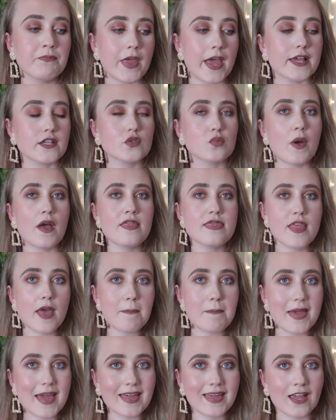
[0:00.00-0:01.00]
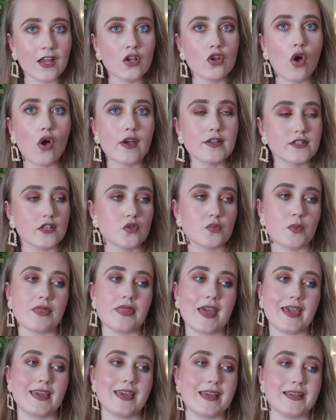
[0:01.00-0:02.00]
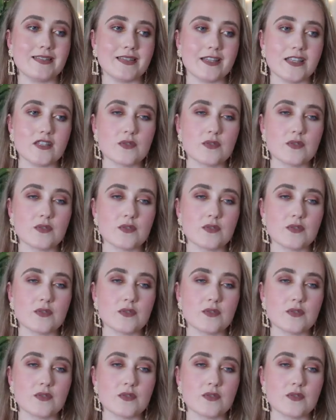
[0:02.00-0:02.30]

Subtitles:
It's when they're making noises when they're kissing.